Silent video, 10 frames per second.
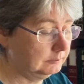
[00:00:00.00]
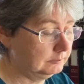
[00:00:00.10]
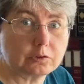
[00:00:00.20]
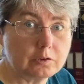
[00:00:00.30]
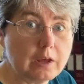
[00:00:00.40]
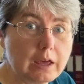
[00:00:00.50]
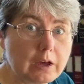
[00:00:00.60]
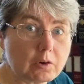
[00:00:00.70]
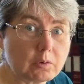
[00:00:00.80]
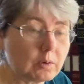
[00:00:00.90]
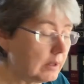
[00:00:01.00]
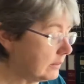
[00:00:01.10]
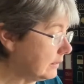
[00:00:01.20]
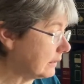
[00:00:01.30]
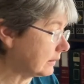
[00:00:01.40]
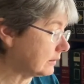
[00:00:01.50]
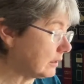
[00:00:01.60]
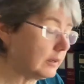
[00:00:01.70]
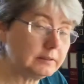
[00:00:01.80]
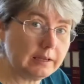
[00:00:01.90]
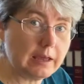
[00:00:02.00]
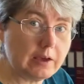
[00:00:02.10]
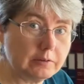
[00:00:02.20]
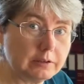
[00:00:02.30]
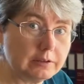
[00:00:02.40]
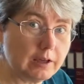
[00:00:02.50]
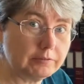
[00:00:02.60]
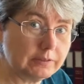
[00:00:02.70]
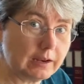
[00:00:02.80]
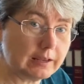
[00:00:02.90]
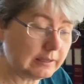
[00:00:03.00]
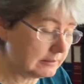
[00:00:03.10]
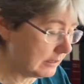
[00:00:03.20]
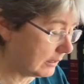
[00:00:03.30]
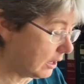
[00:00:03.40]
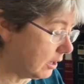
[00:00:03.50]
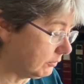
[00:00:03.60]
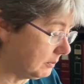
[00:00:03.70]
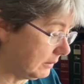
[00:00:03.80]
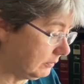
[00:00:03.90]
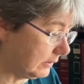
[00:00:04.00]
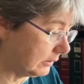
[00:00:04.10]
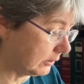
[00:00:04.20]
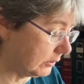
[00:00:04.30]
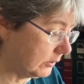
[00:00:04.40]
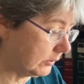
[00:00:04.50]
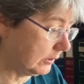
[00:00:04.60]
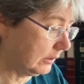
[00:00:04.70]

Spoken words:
So now I think it's stuck down enough that I can take off my fingers.